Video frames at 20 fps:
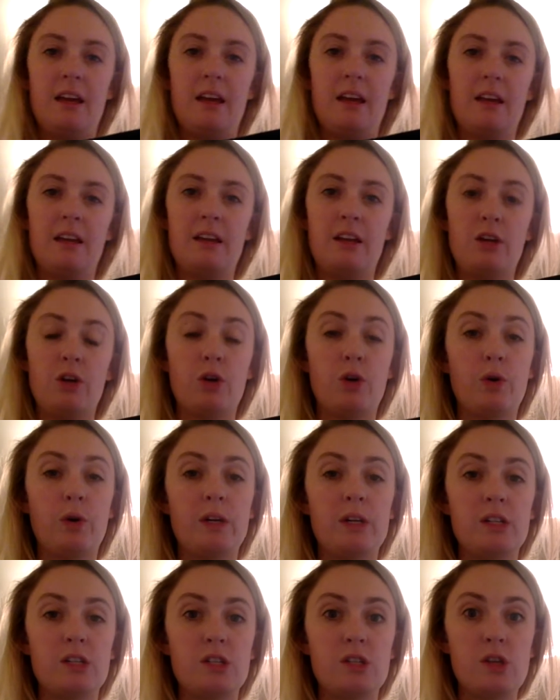and you're
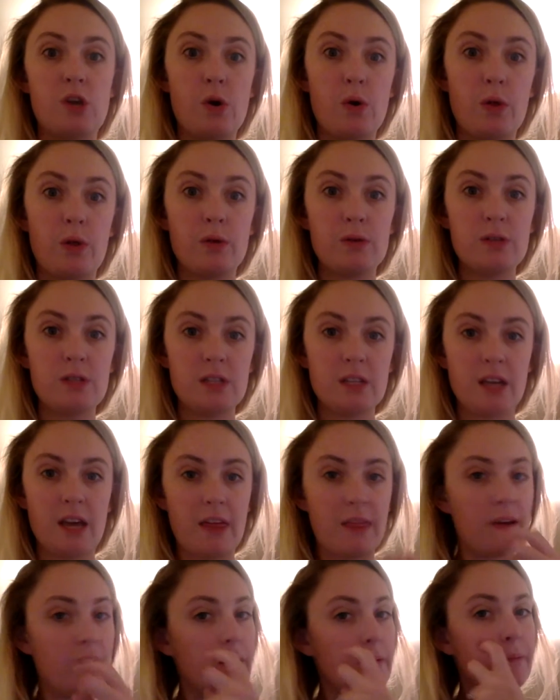going to sew those
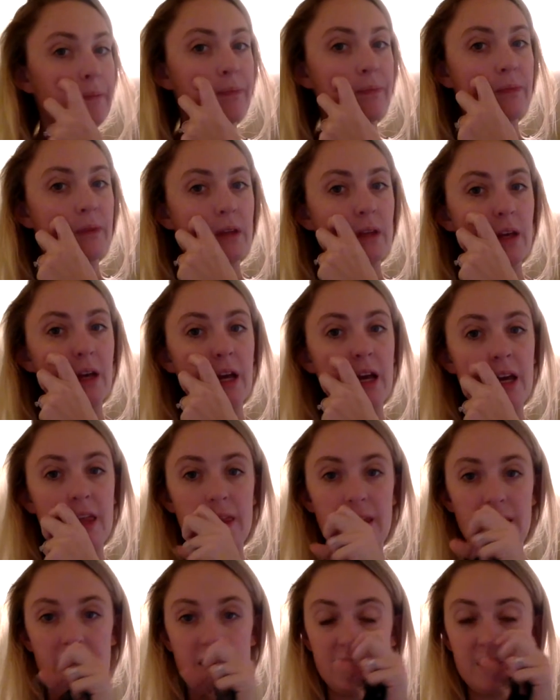together. And
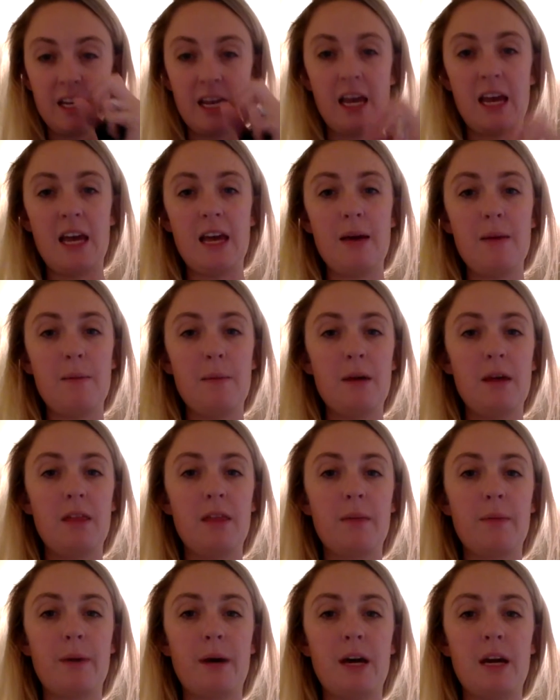then to hem
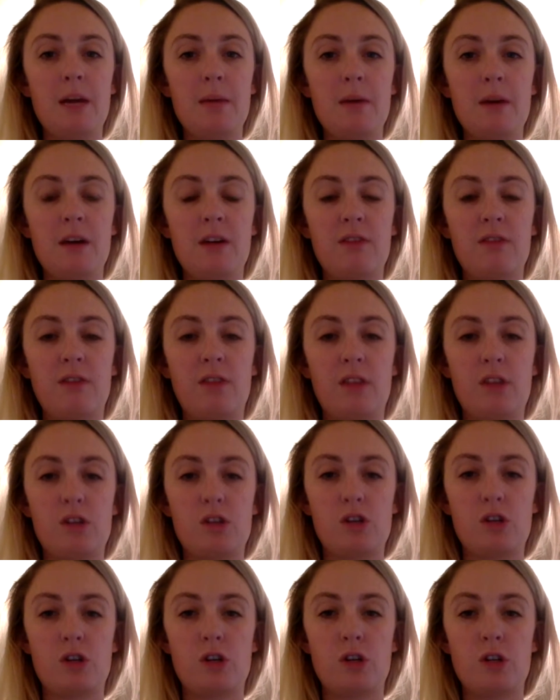the bottom of the
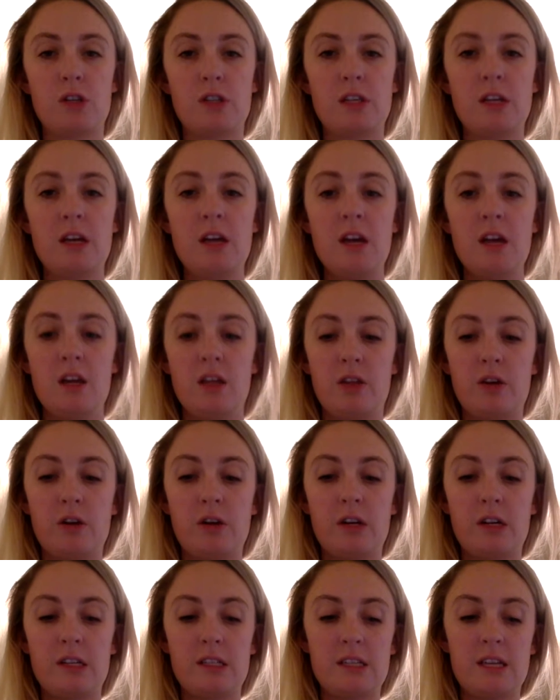shirt, there
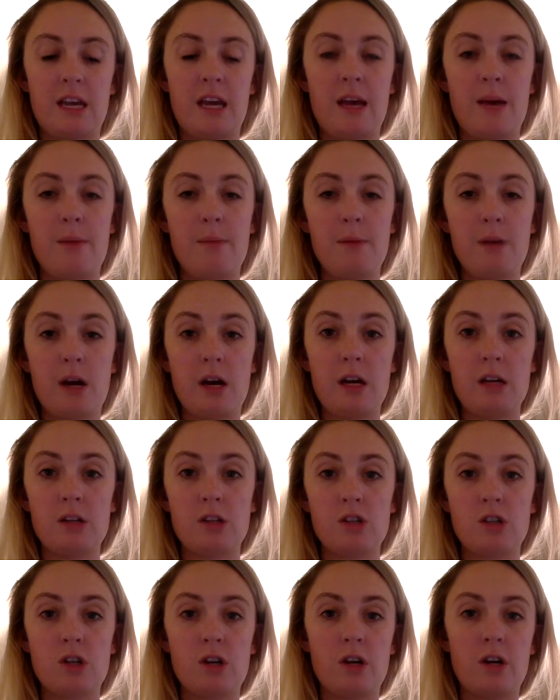is a hem
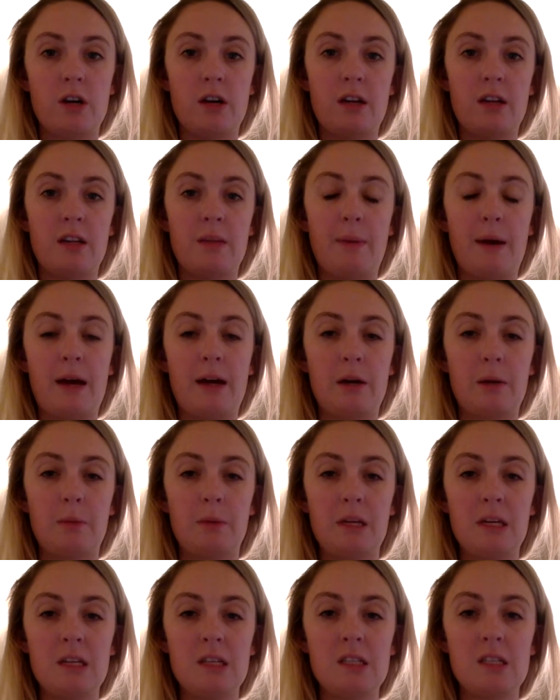notch on the pattern
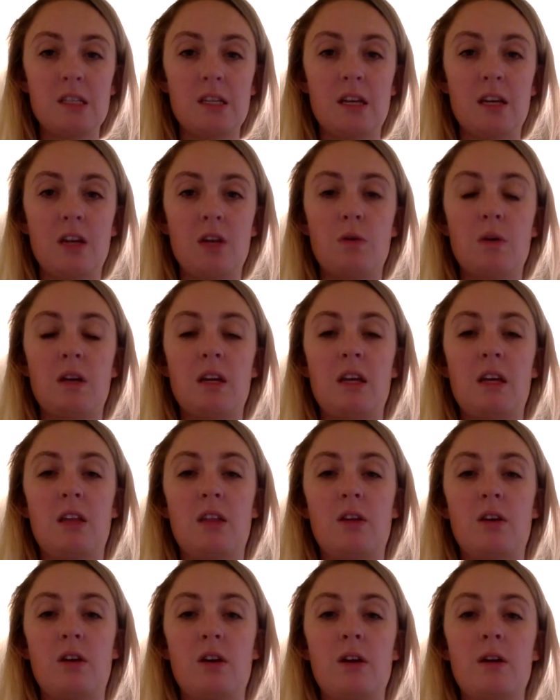piece and you can
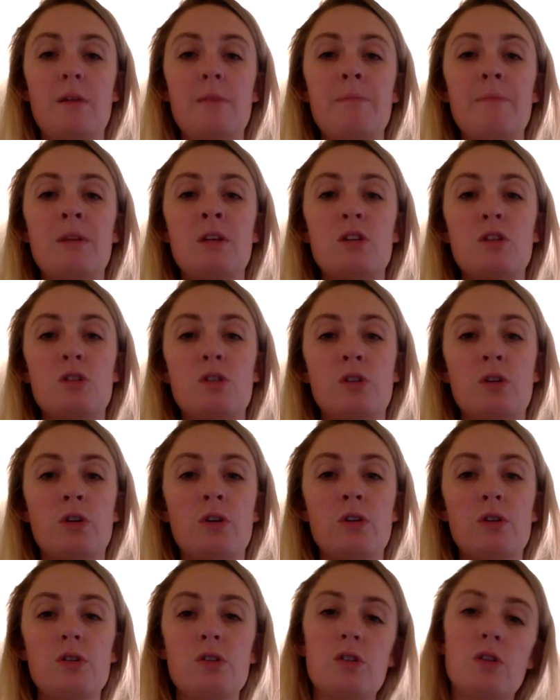either
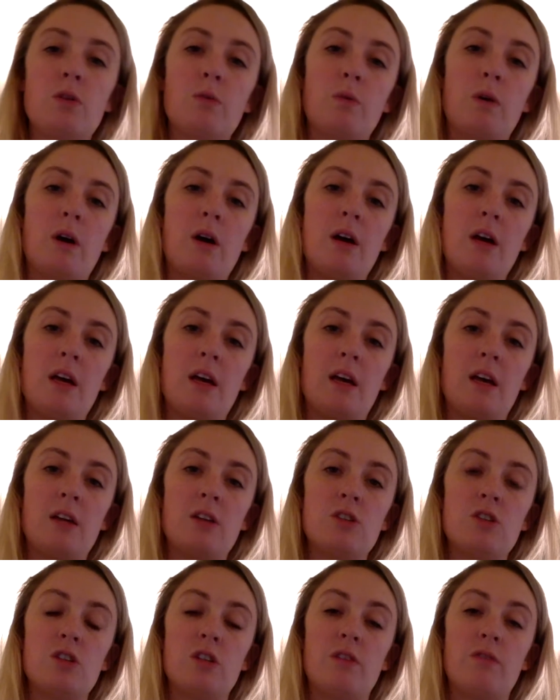serge the raw
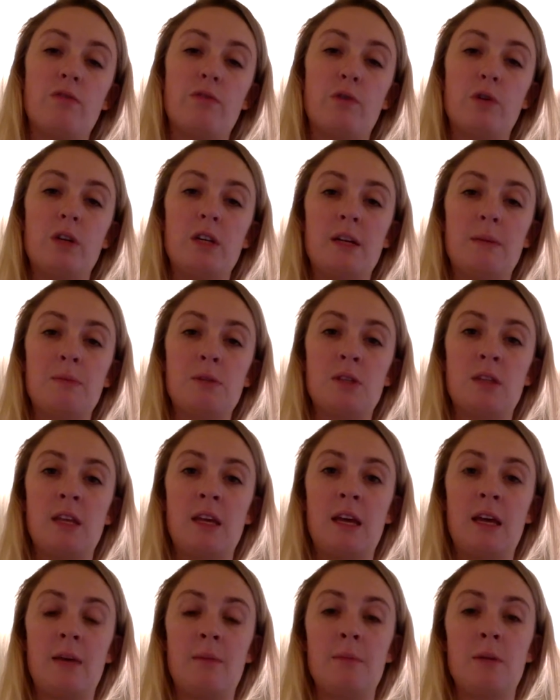edge and then fold it up to the
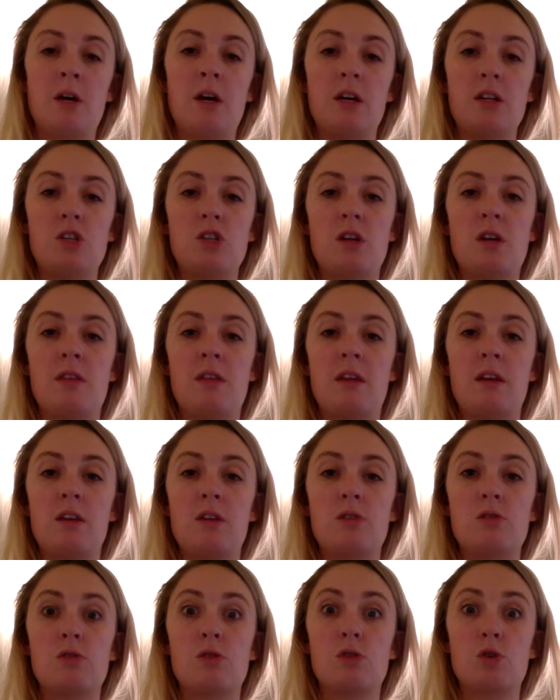hem notch and then
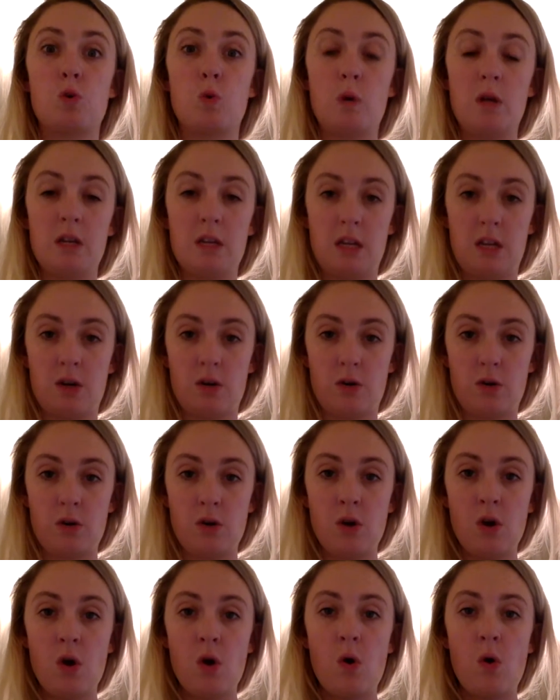use your twin needle
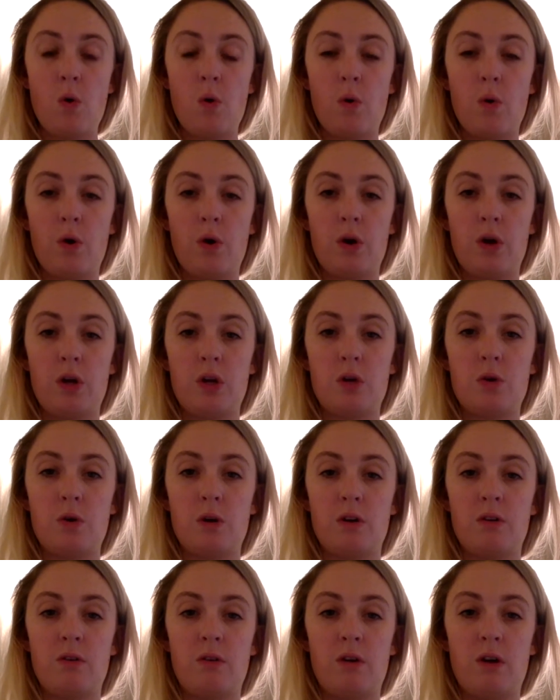or you
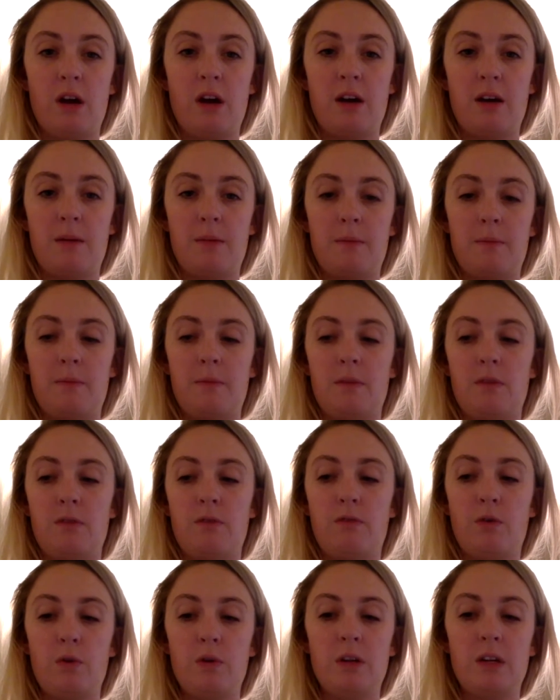can um,
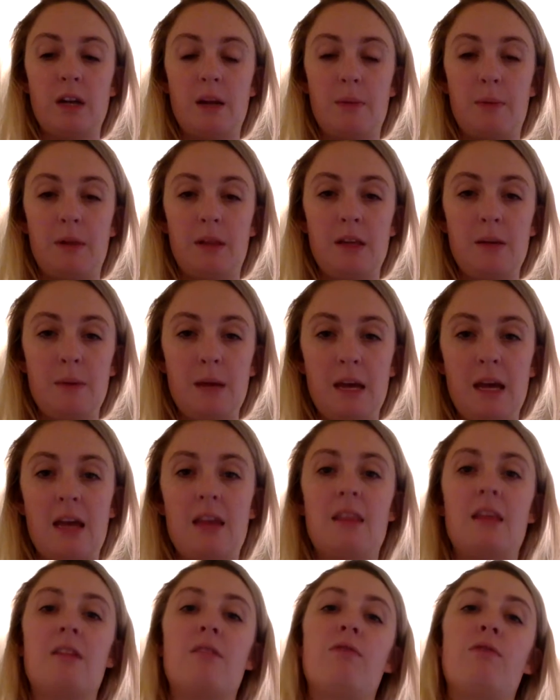fold it up a little bit and
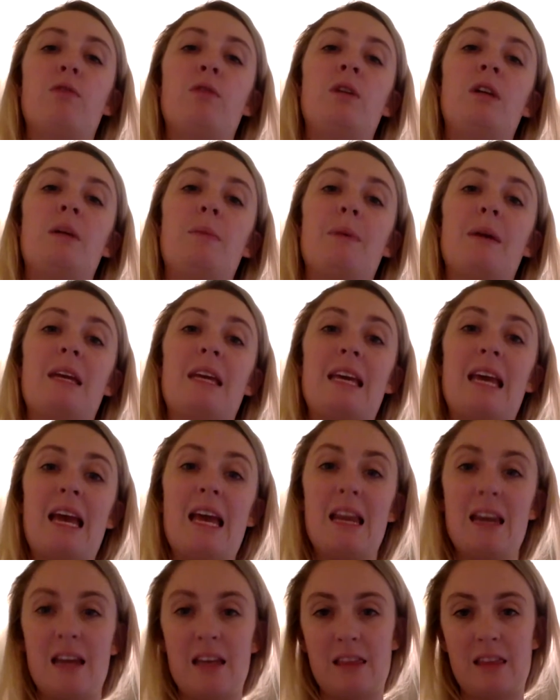then fold it up
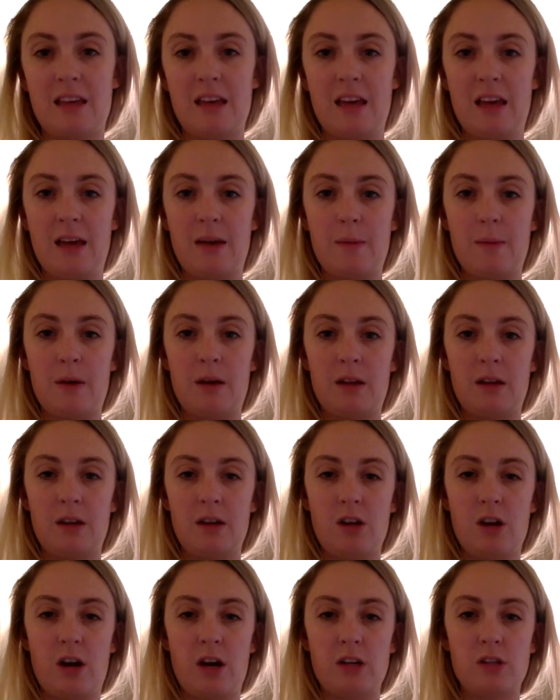again at the hem
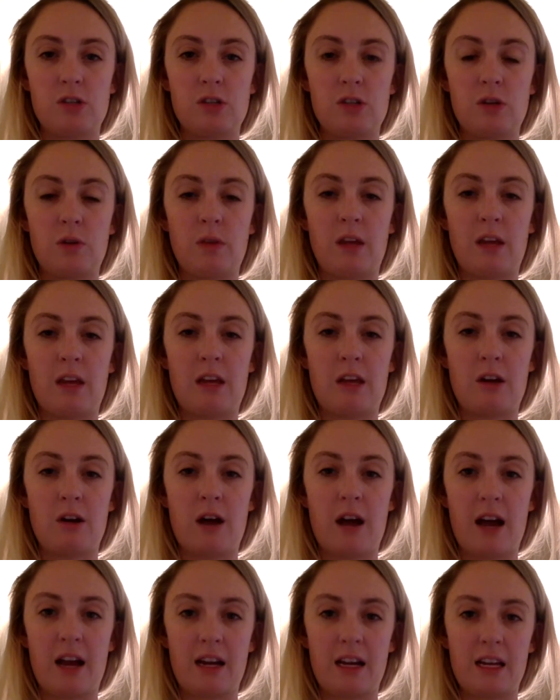notch so that you're
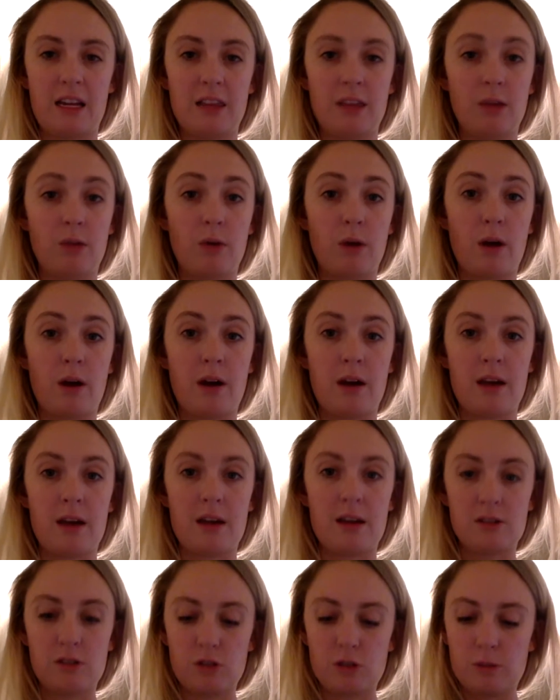hiding the raw
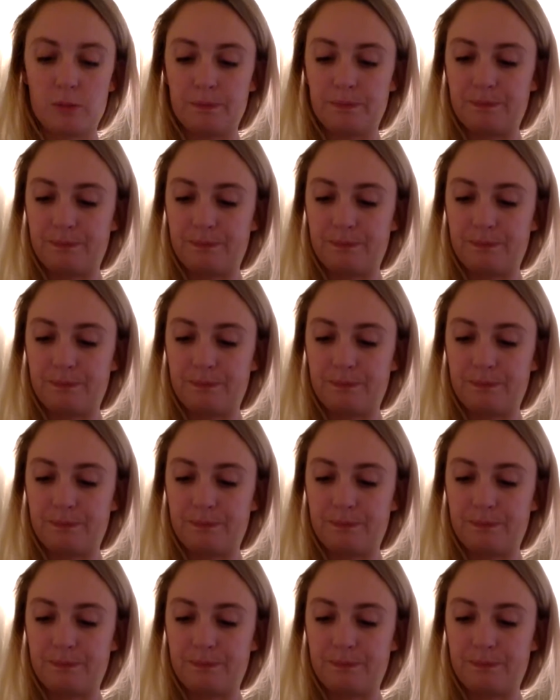edge.